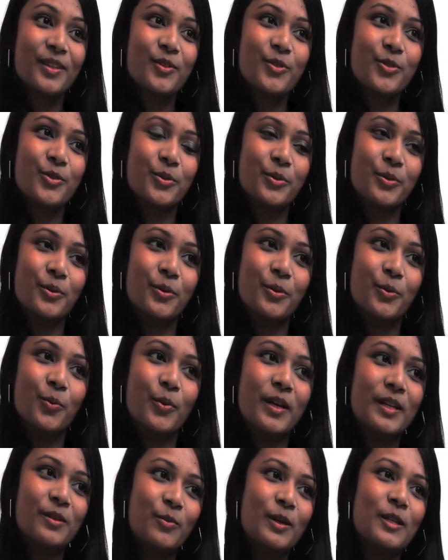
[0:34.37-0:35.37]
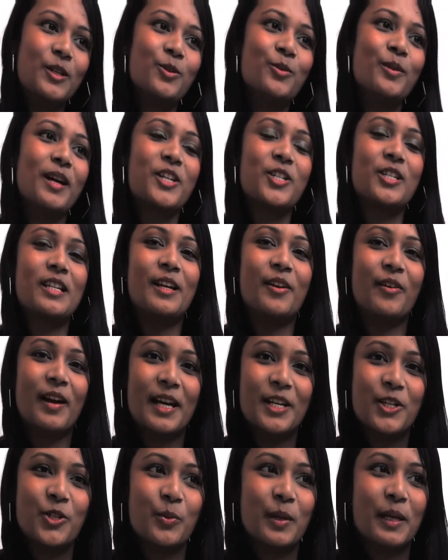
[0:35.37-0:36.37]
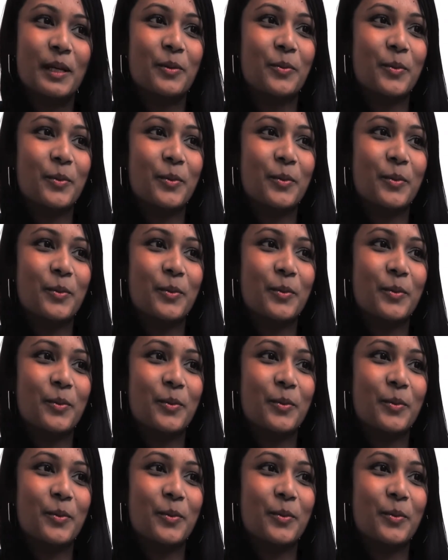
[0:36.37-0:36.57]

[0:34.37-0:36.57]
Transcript: So when you actually graduate